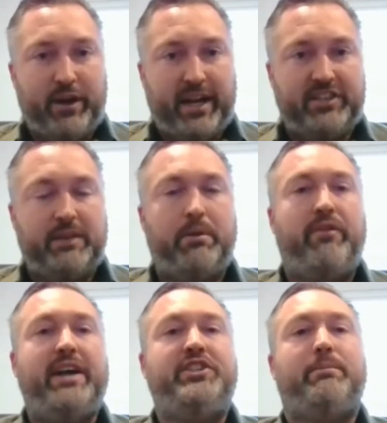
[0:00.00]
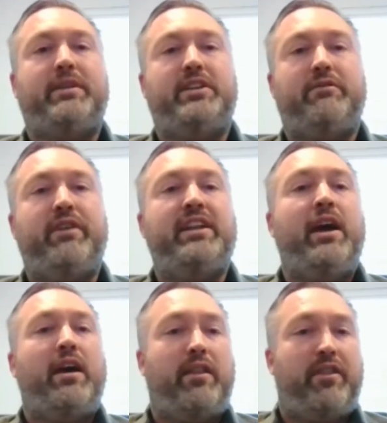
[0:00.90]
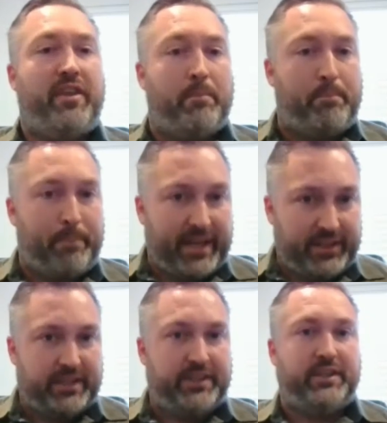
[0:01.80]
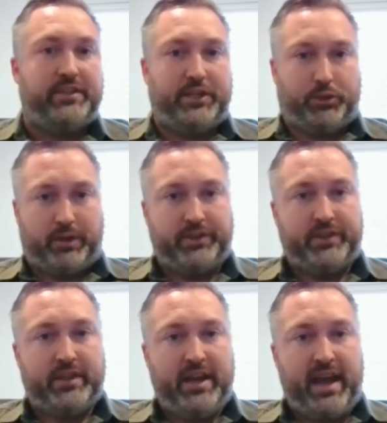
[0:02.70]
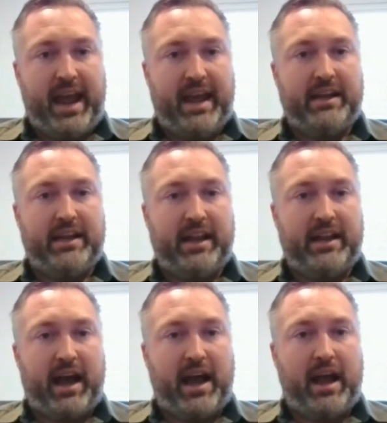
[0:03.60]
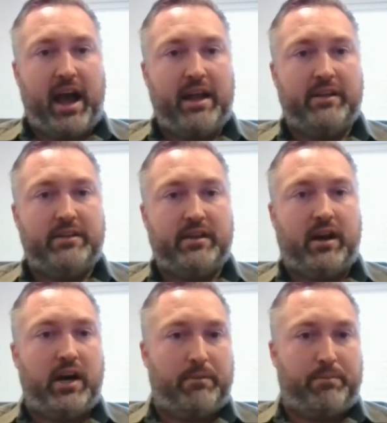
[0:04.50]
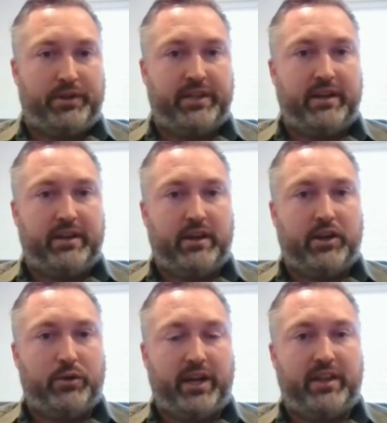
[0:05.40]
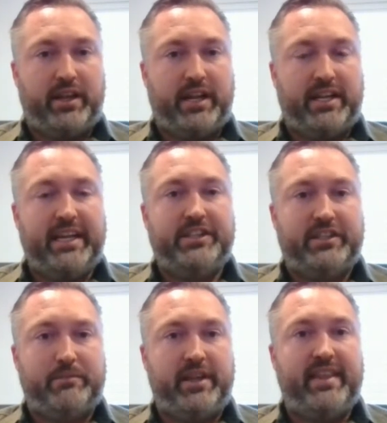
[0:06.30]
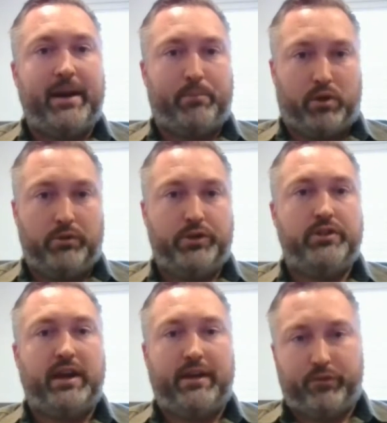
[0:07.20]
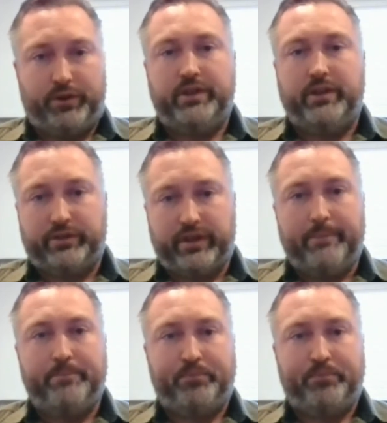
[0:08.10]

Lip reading: needs and provide something to fit the business's interests. And I 100% agree that it needs to be that approach every single time.